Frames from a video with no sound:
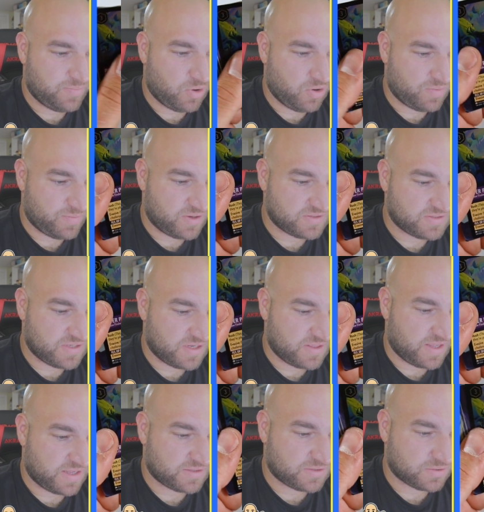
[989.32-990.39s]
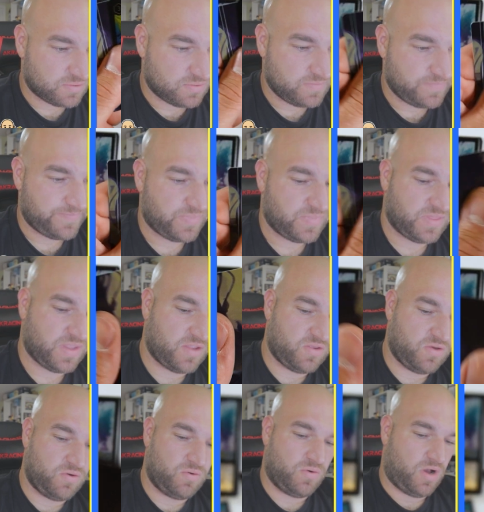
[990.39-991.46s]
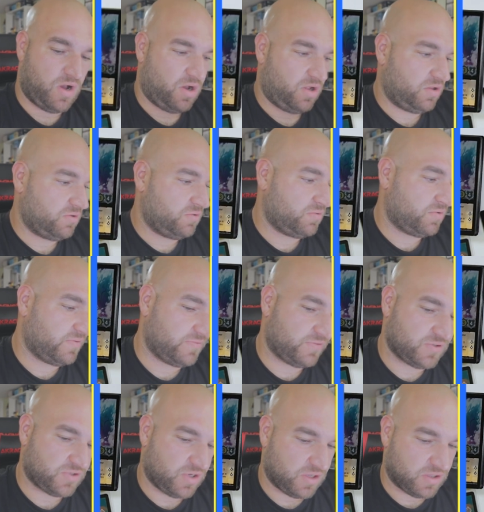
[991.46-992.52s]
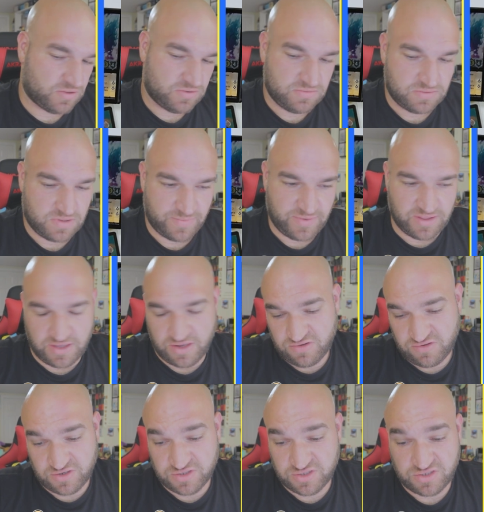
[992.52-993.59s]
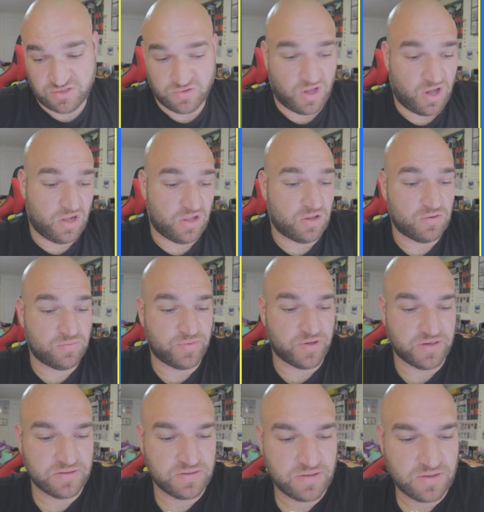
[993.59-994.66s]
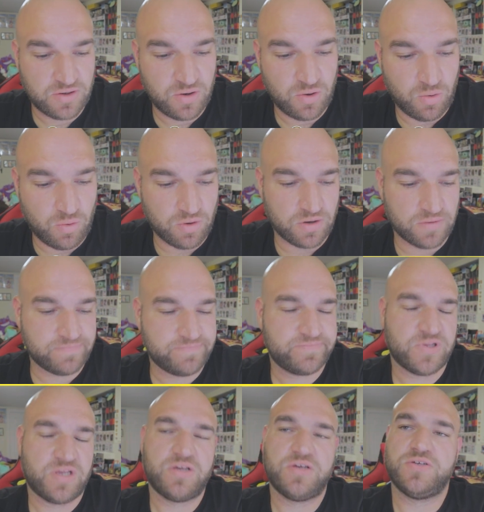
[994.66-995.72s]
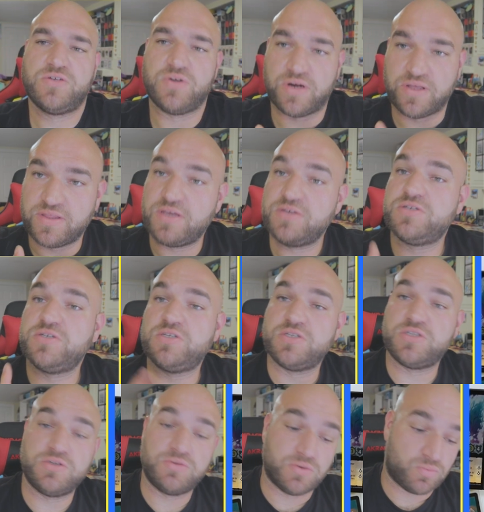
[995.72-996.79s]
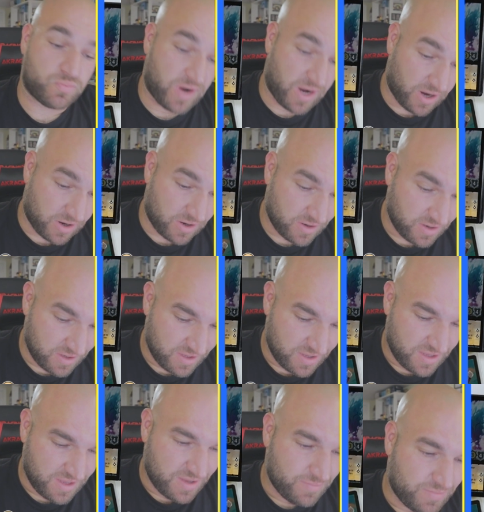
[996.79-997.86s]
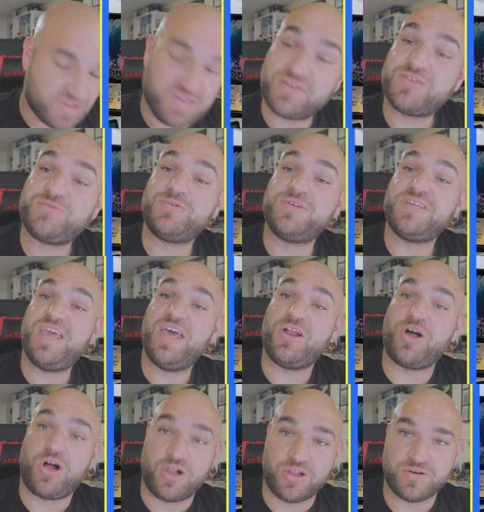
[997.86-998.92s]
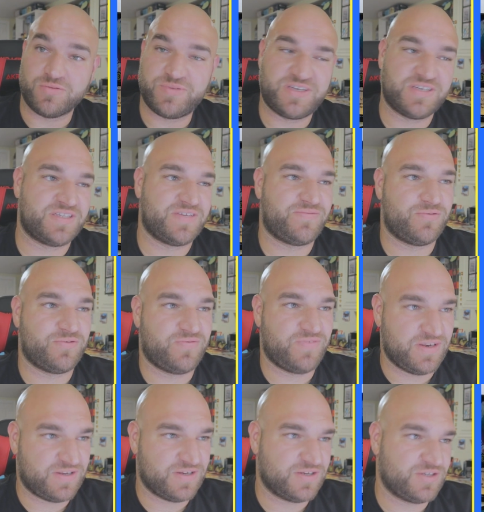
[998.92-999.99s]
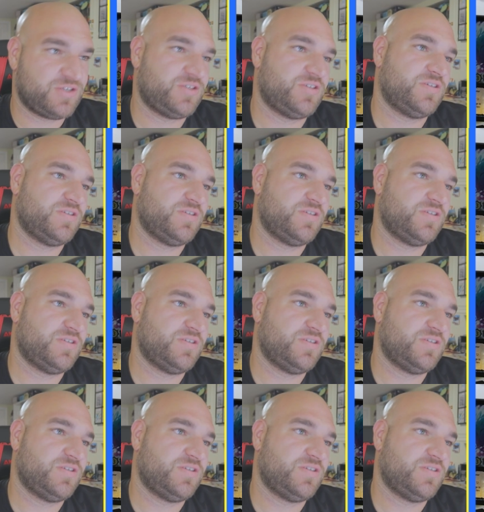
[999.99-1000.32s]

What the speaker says: Pokemon's done that too. They do a holo and reverse holo. I mean, they used to just do the holo, but... Or, sorry, they used to just do the rare. But sometimes you wouldn't get a holo, because if it was vintage...